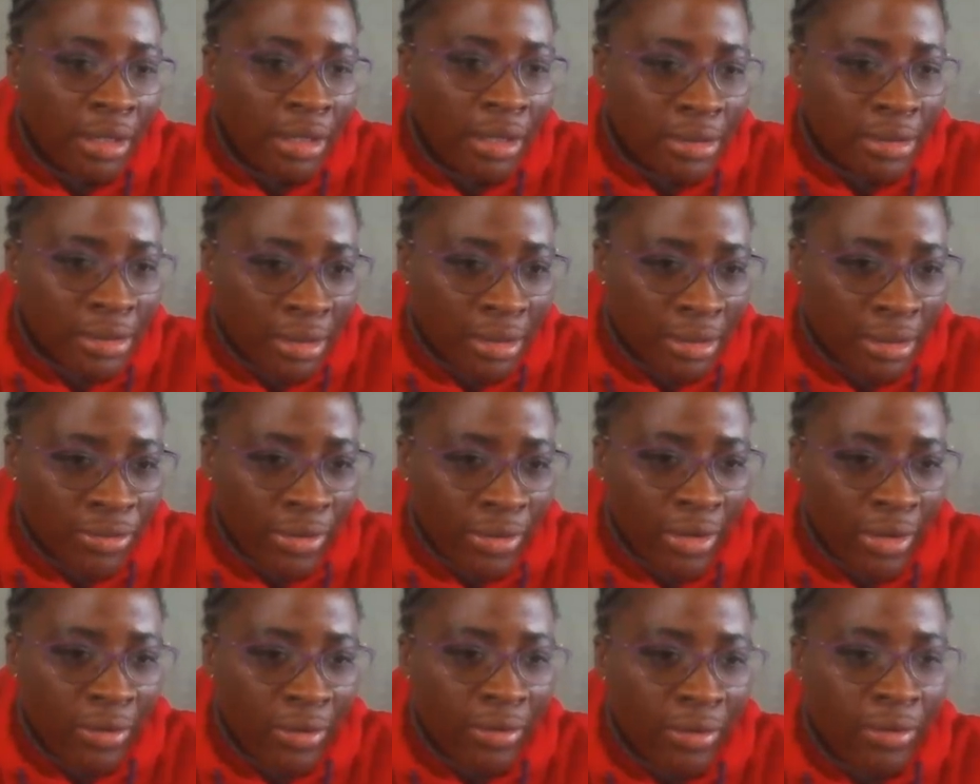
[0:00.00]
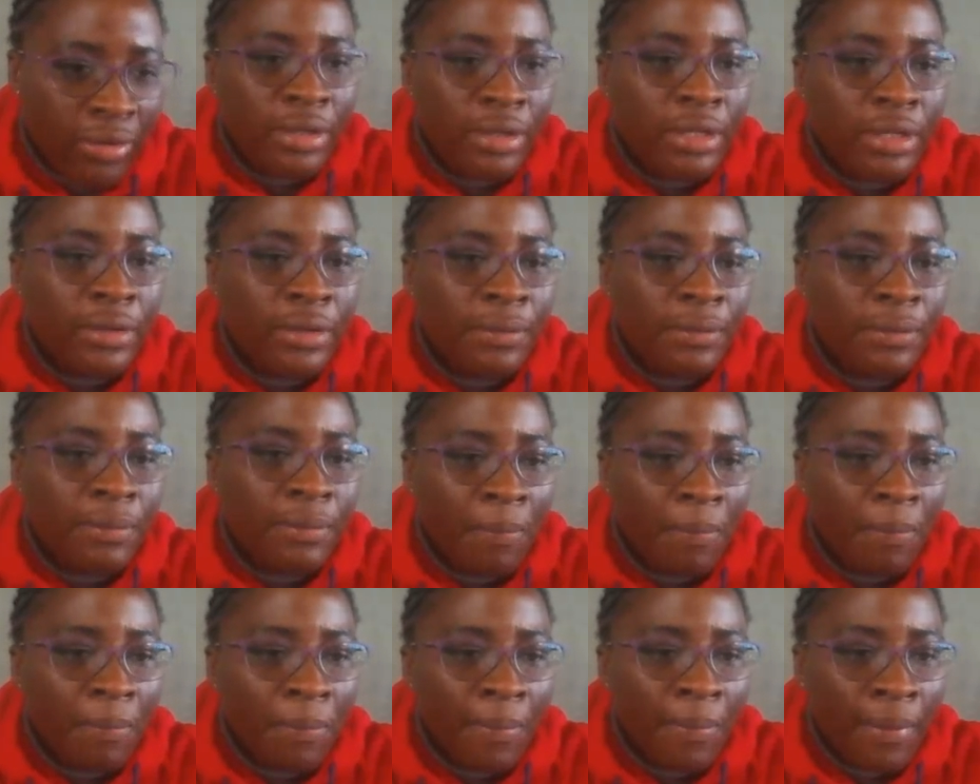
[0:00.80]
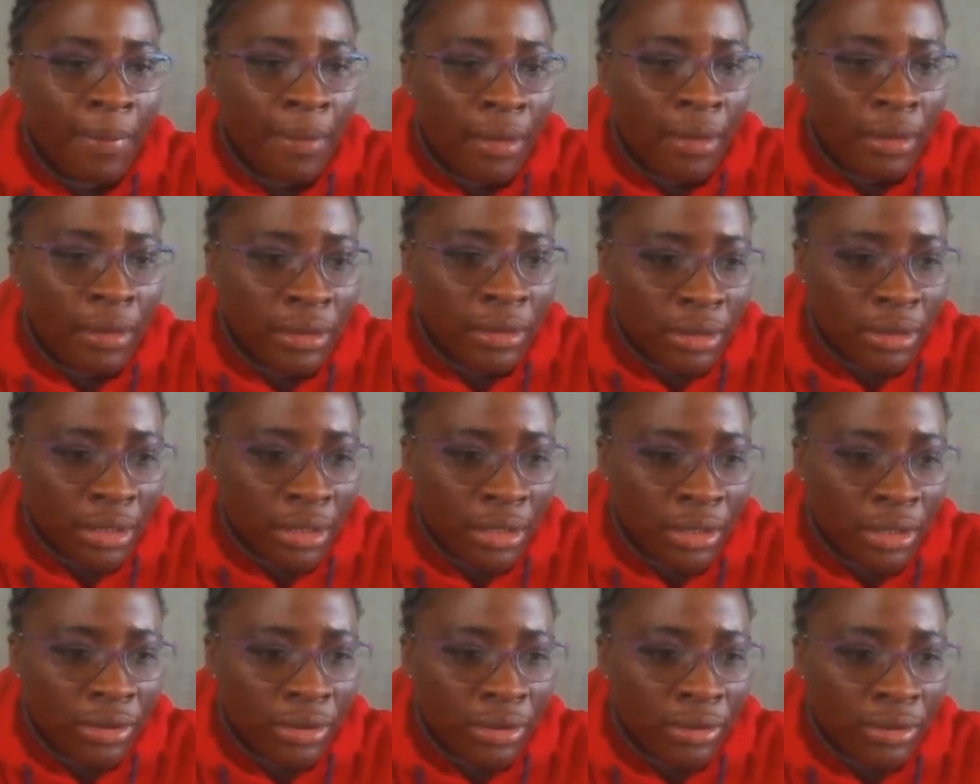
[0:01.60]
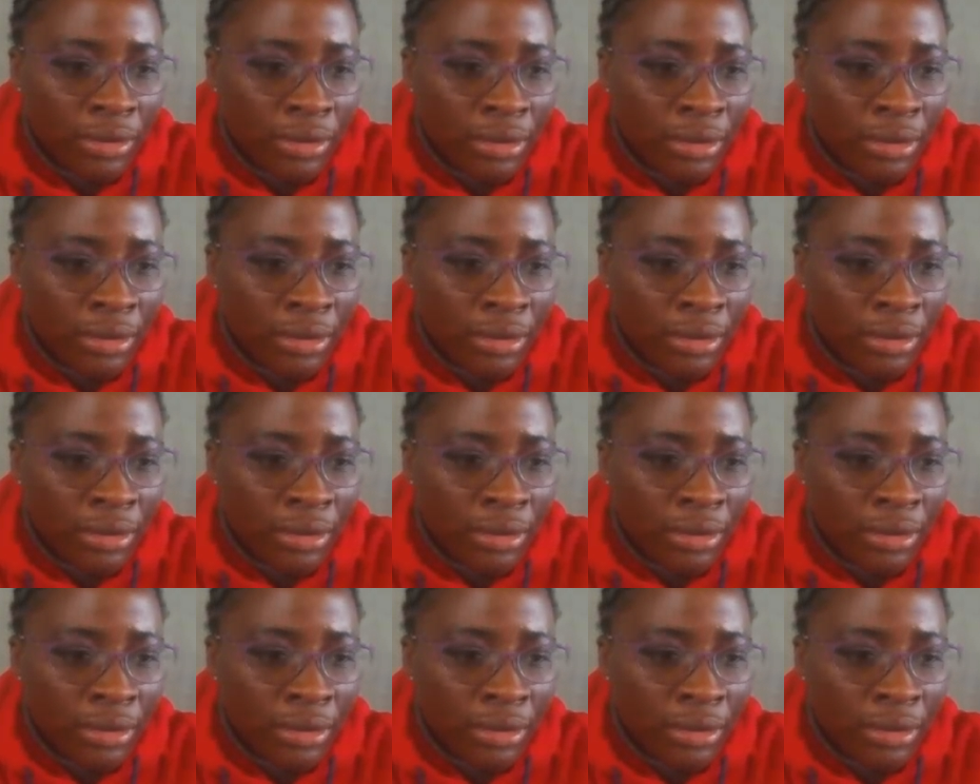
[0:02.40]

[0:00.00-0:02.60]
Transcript: start recording, share a